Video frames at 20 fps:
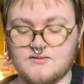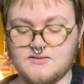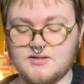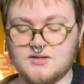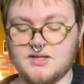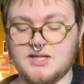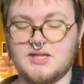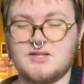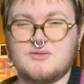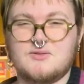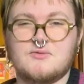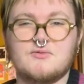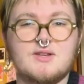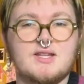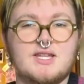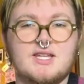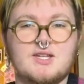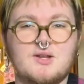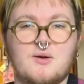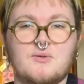So like there's
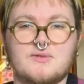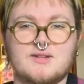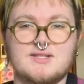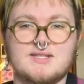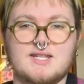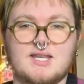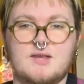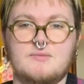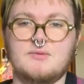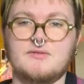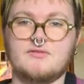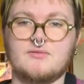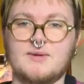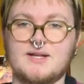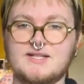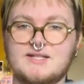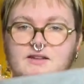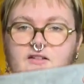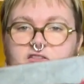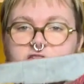really no reason to keep it for
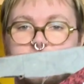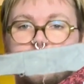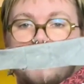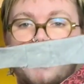myself.